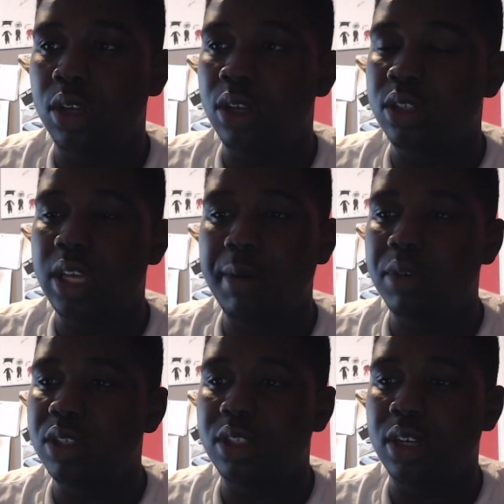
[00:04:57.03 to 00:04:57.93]
Same
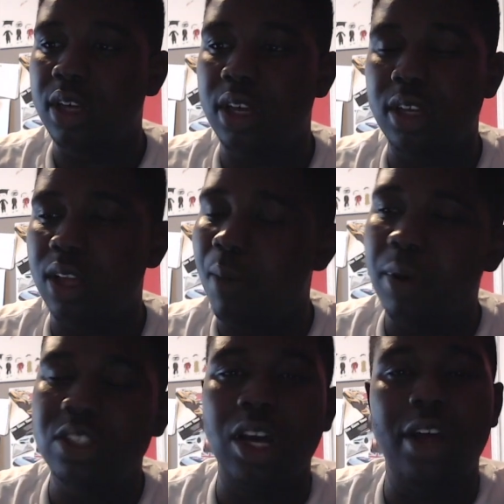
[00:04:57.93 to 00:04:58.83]
was a
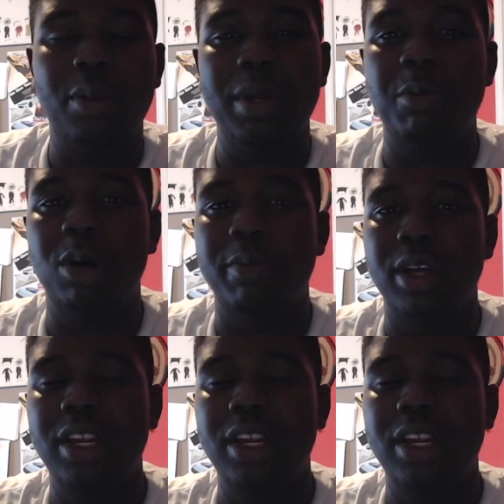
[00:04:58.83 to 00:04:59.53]
bunch of other people I met.